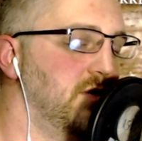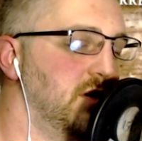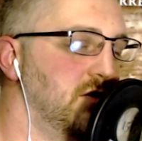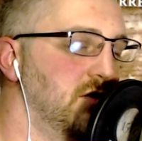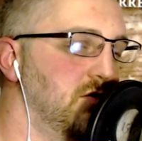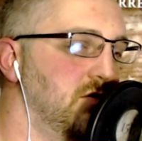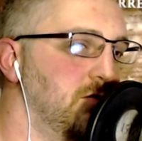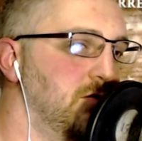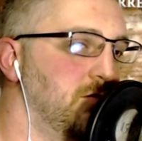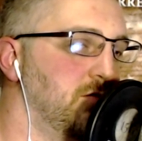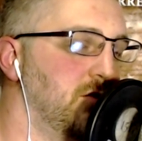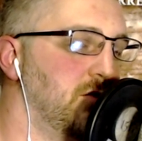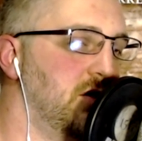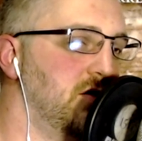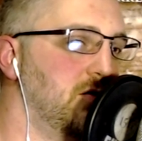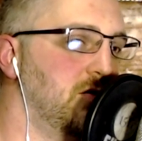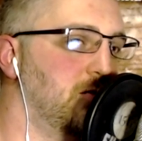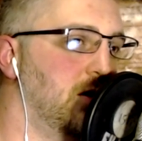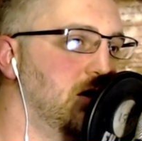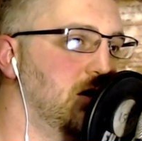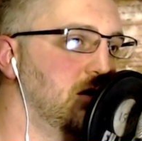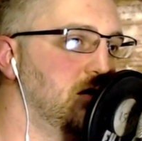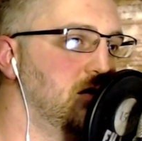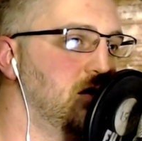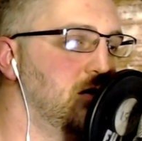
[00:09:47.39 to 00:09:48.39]
who brought the
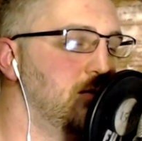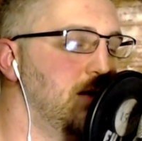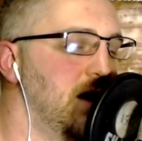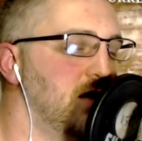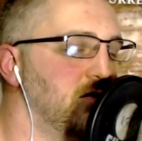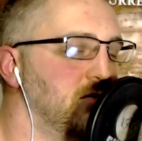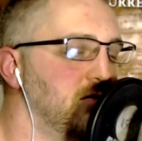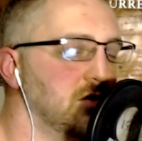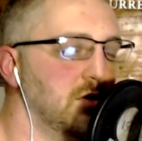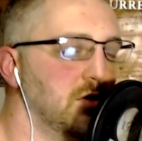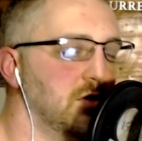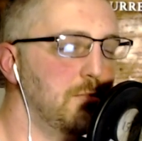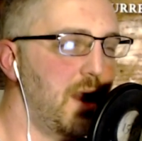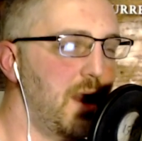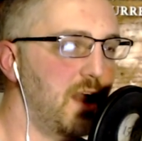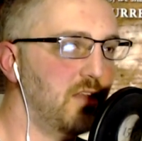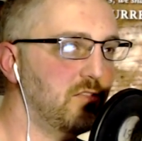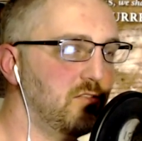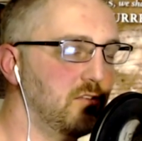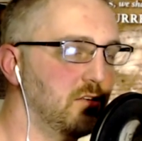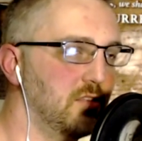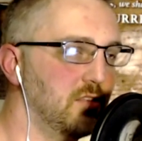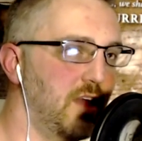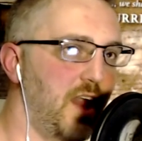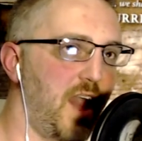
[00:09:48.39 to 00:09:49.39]
water to the master. The
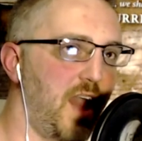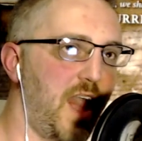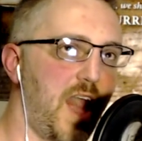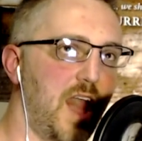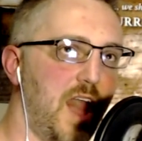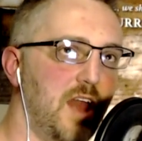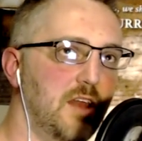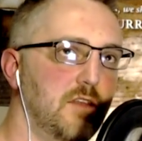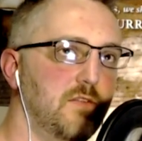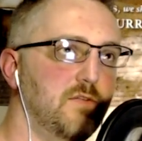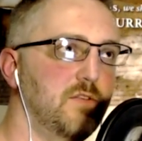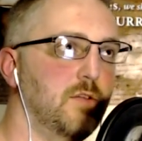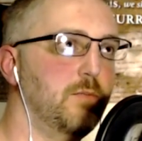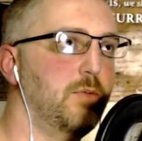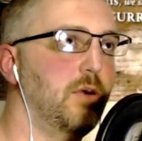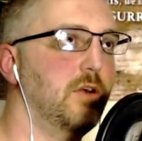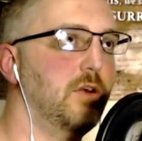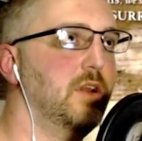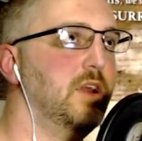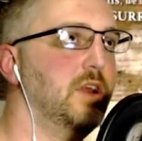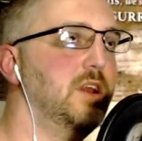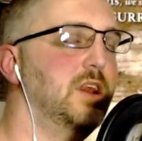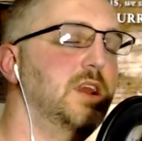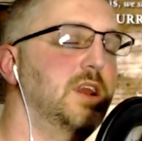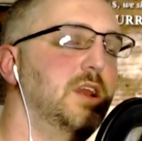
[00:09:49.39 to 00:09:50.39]
master, the head of the party,
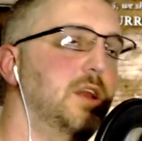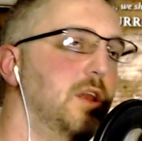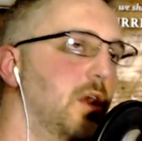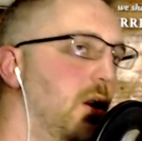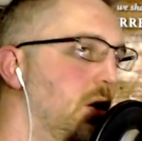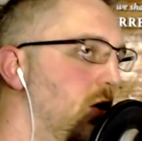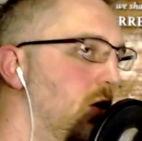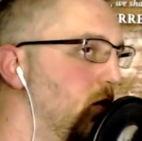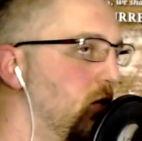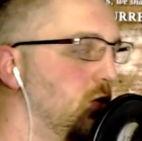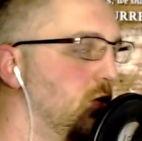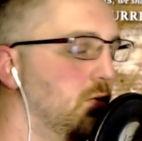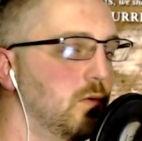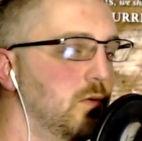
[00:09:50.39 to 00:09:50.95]
didn't know.